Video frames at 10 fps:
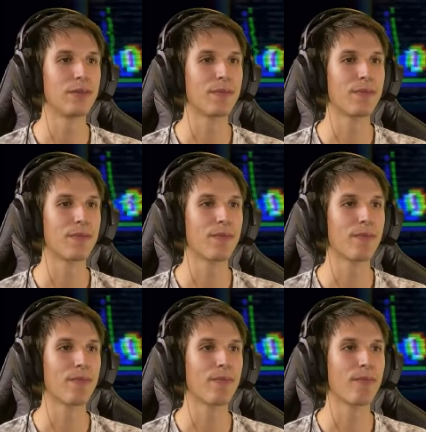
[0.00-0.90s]

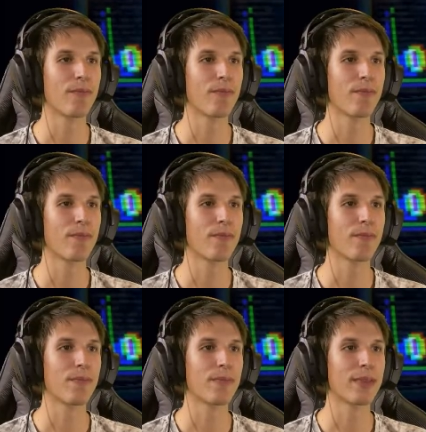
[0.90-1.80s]
Nobody speaks.